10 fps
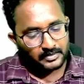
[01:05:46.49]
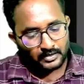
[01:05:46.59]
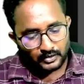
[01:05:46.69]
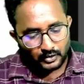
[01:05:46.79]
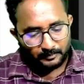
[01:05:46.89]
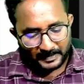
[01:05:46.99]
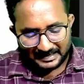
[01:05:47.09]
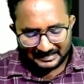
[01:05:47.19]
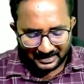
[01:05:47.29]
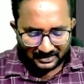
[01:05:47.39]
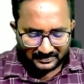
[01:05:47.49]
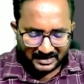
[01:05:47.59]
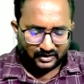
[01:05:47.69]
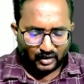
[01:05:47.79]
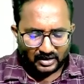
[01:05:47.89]
you paid they are
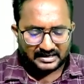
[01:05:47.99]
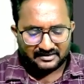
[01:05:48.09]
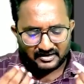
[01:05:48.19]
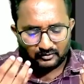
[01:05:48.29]
not given